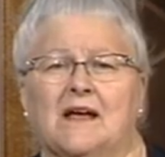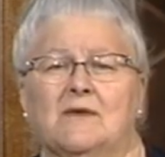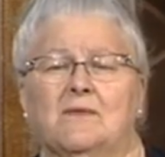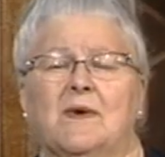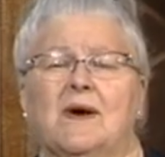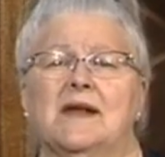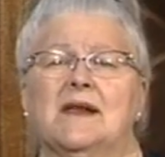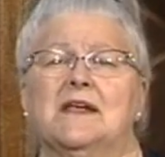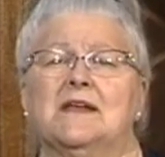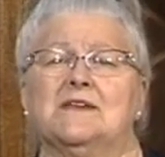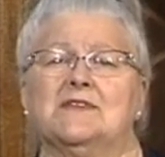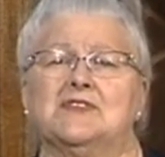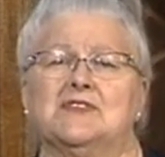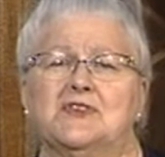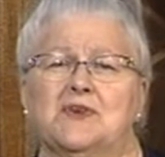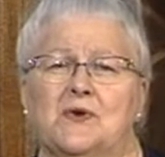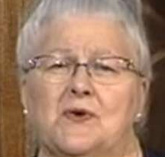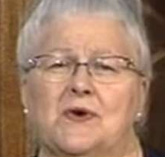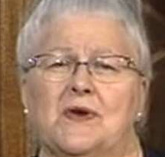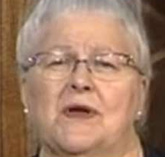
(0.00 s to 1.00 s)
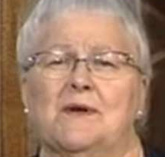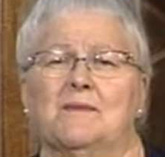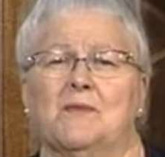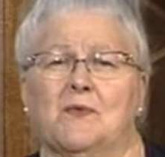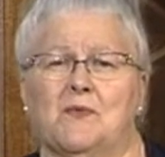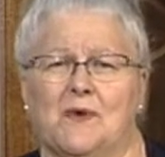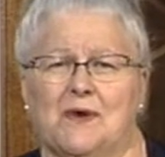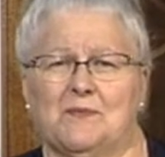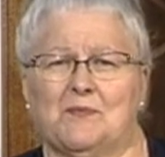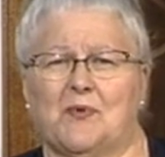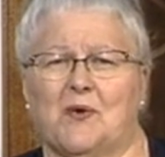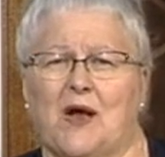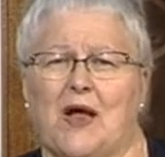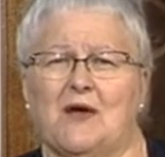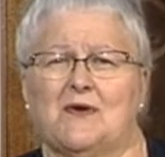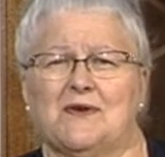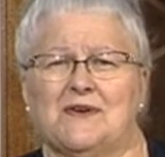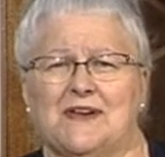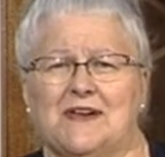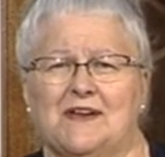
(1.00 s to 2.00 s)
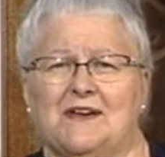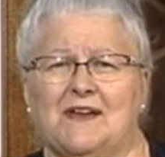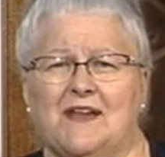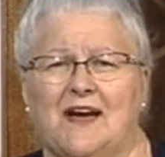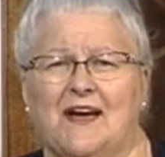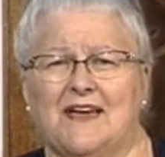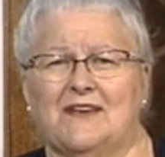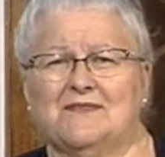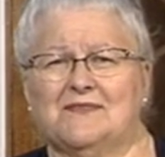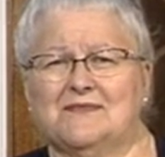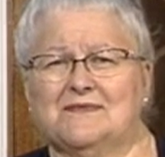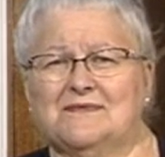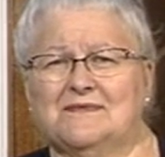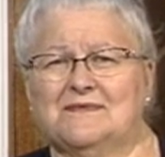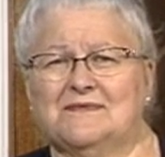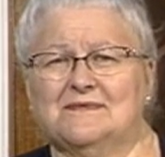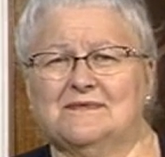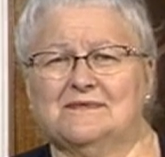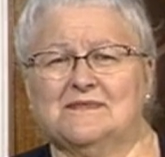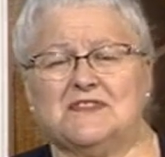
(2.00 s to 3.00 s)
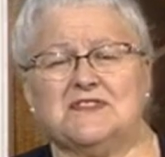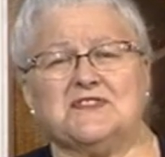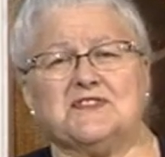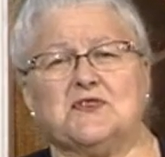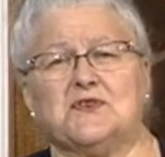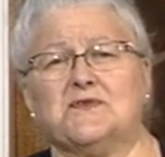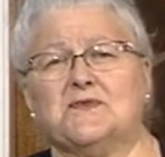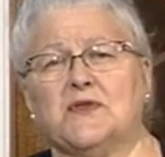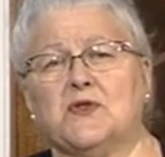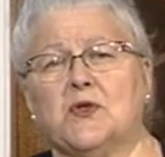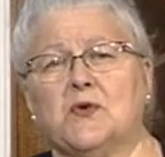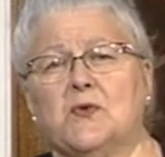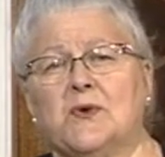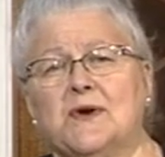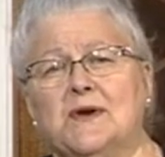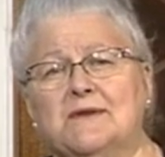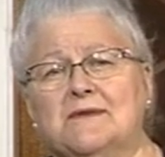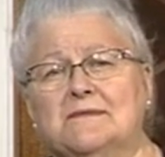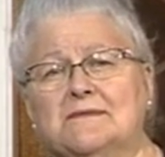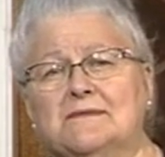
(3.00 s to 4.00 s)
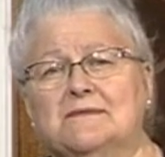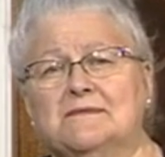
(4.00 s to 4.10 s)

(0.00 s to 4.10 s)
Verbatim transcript: What is your number one priority in life? To serve the Lord?